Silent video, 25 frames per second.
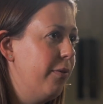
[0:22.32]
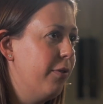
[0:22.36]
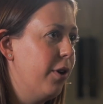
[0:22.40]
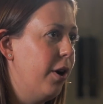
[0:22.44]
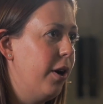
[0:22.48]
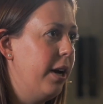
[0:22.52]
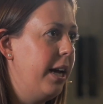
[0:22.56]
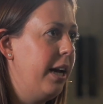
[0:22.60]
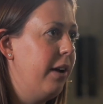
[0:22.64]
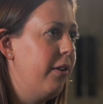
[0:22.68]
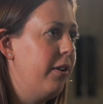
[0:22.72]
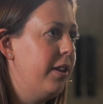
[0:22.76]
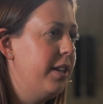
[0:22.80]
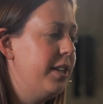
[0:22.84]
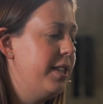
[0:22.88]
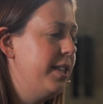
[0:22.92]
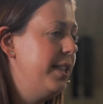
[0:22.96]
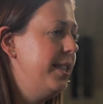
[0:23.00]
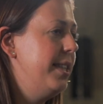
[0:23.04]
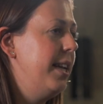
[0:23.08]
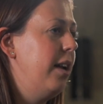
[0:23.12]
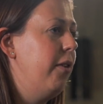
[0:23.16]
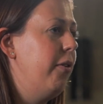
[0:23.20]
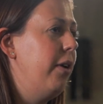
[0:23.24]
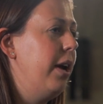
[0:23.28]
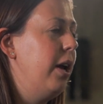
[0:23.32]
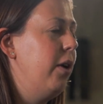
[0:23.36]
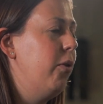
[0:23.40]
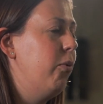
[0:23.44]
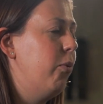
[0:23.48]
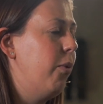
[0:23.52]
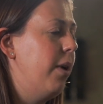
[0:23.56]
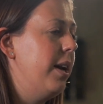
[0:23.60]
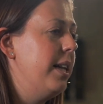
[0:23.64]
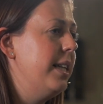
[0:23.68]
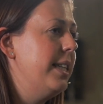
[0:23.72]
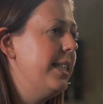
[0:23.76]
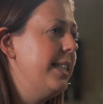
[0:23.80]
we've got here at the distillery
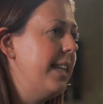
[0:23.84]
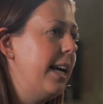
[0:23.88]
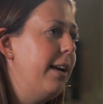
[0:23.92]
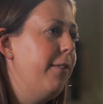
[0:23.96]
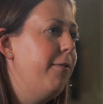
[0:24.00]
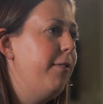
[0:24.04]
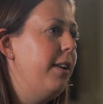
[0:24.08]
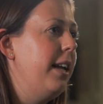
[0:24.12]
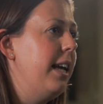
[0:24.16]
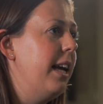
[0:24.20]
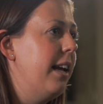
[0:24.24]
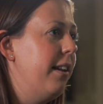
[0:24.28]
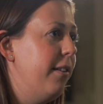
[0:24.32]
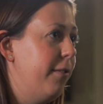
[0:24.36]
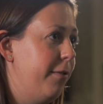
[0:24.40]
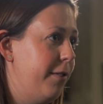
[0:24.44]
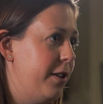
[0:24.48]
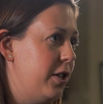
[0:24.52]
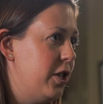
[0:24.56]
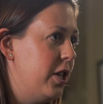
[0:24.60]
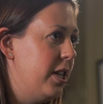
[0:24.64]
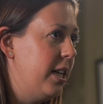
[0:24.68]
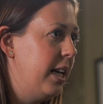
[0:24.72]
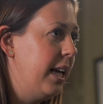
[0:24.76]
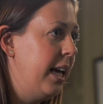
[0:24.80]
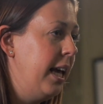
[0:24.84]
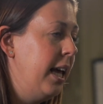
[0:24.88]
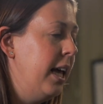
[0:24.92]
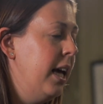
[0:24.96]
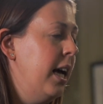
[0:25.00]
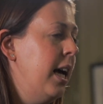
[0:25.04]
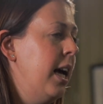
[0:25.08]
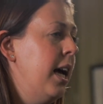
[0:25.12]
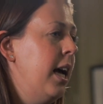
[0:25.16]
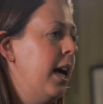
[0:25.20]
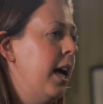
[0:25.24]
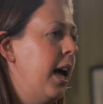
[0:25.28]
runs safely and efficiently